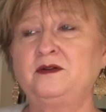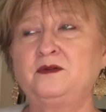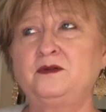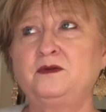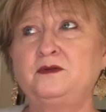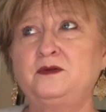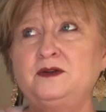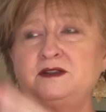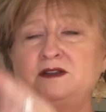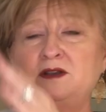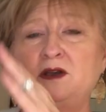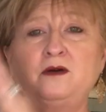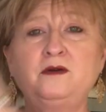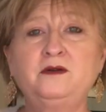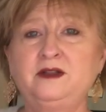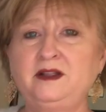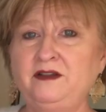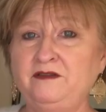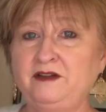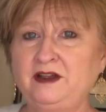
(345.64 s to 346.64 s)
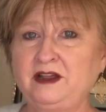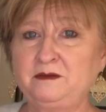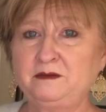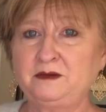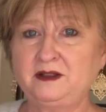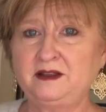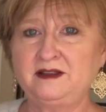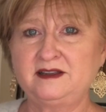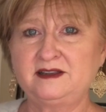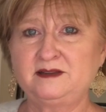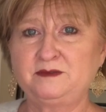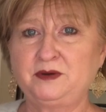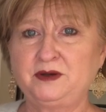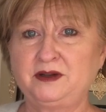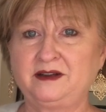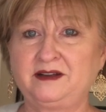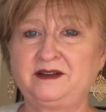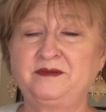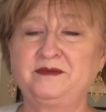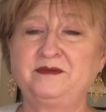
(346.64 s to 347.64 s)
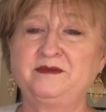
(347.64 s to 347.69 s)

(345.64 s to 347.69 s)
was only available in this book.